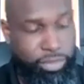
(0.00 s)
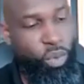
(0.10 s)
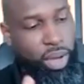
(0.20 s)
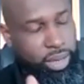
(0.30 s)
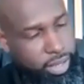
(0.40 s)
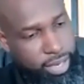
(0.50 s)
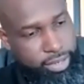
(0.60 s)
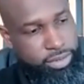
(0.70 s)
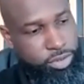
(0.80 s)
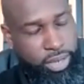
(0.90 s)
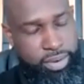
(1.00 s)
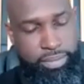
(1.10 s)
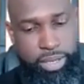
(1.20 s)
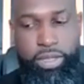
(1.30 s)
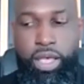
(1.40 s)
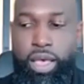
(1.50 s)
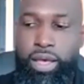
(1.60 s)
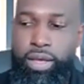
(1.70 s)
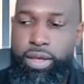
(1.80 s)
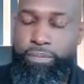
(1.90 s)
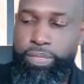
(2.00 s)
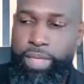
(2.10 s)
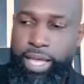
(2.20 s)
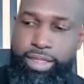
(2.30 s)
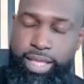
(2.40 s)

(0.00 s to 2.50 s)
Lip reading: what kind of client are you trying to meet? And